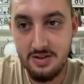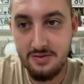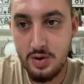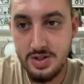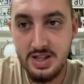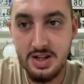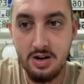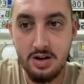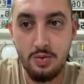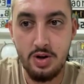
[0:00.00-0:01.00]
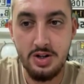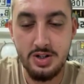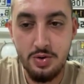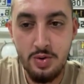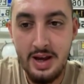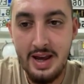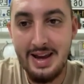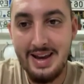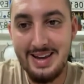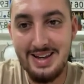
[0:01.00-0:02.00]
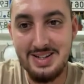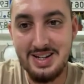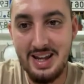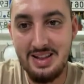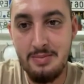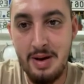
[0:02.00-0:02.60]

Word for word: The first thing that you're going to want to do is get the